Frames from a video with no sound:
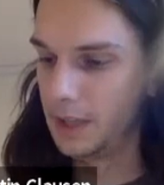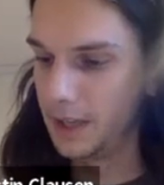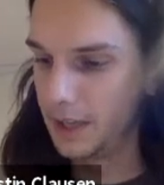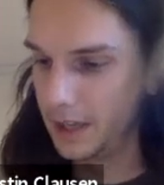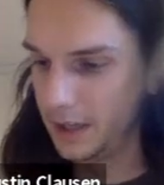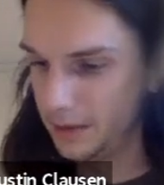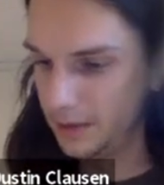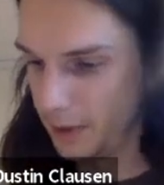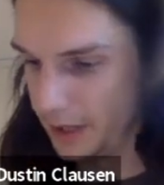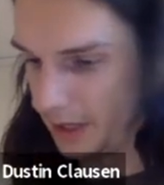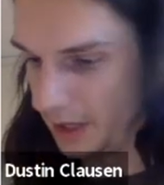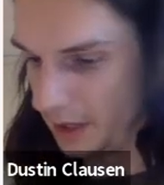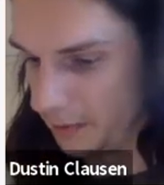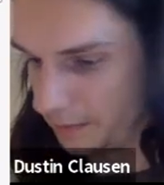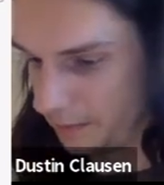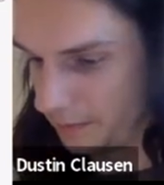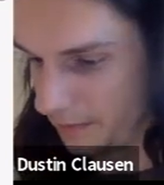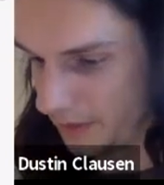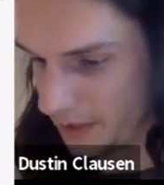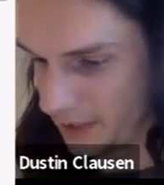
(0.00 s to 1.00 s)

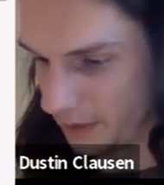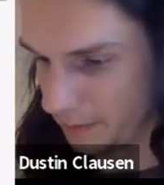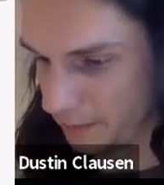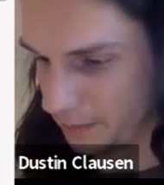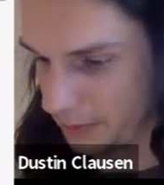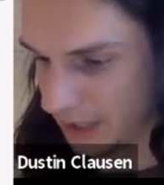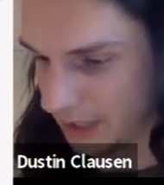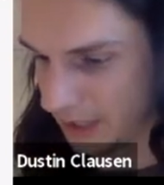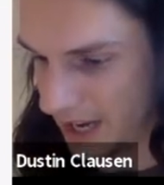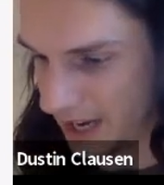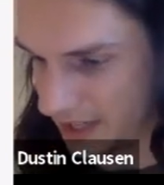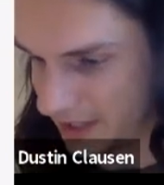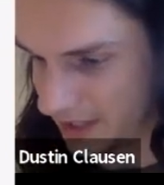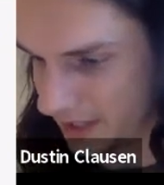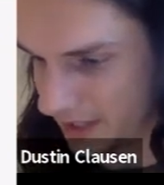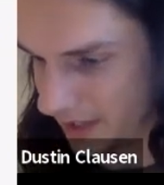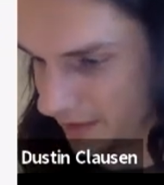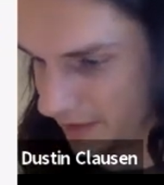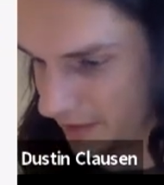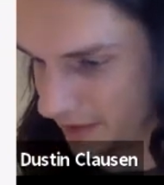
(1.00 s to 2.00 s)
This implies
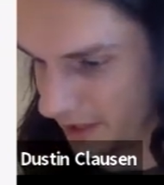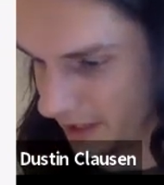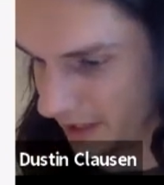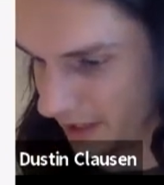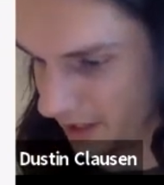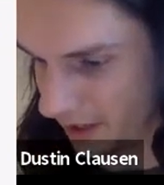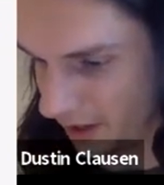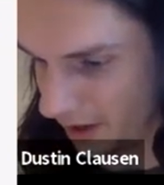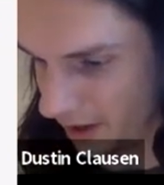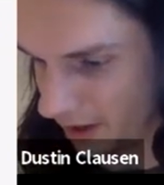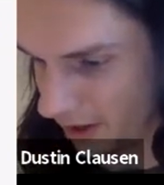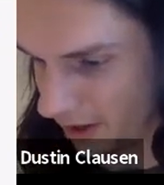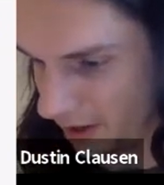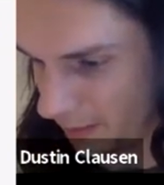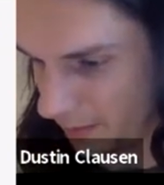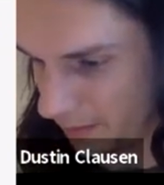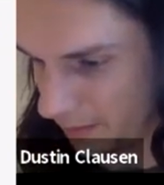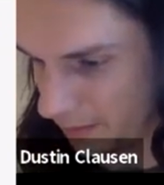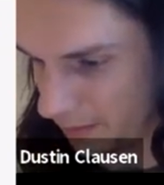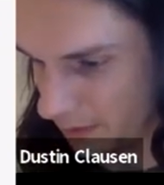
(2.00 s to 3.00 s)
that if you take R
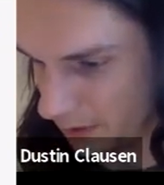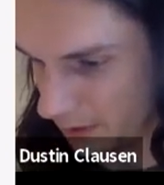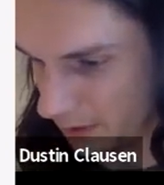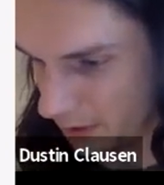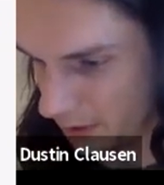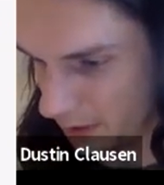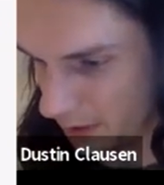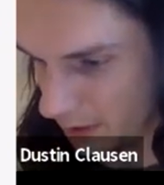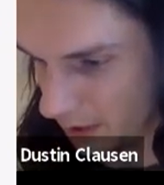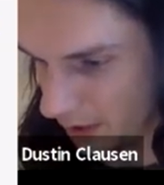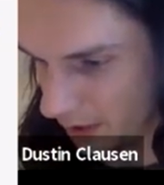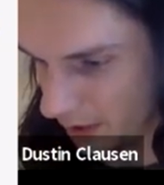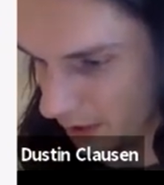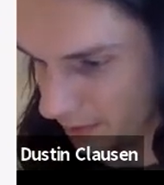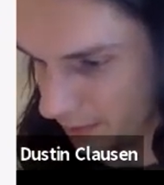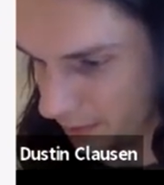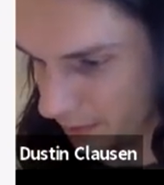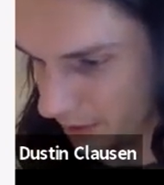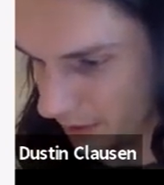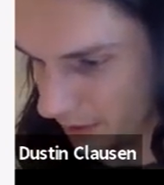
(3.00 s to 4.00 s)
HOM
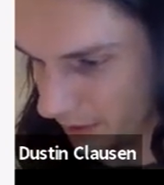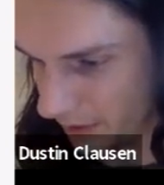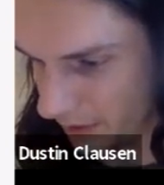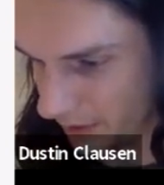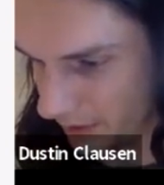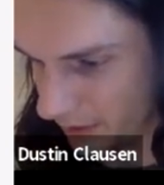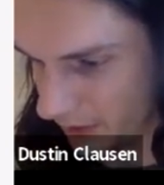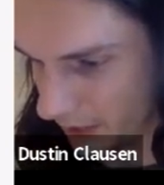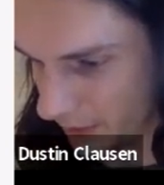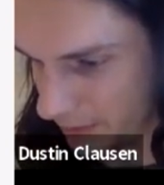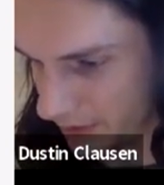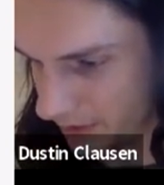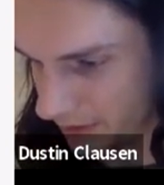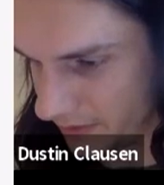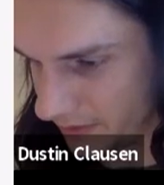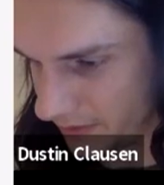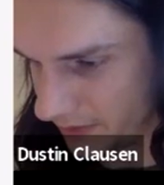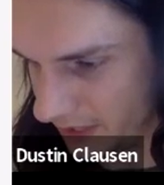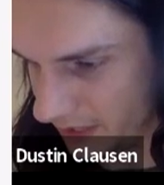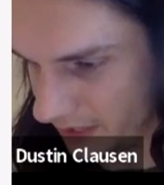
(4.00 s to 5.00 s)
from product of copies
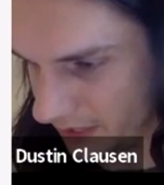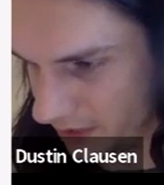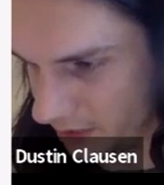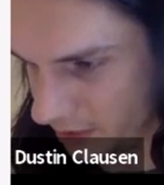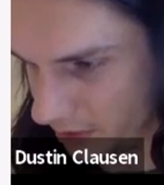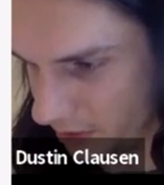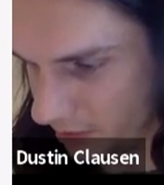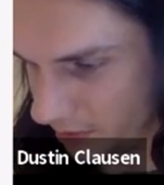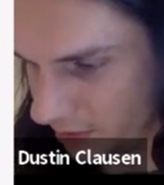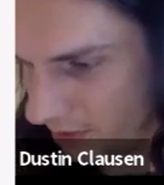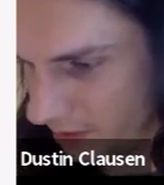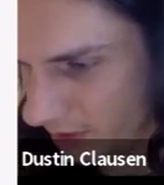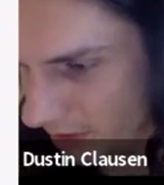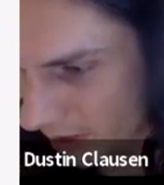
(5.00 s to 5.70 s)
of Z to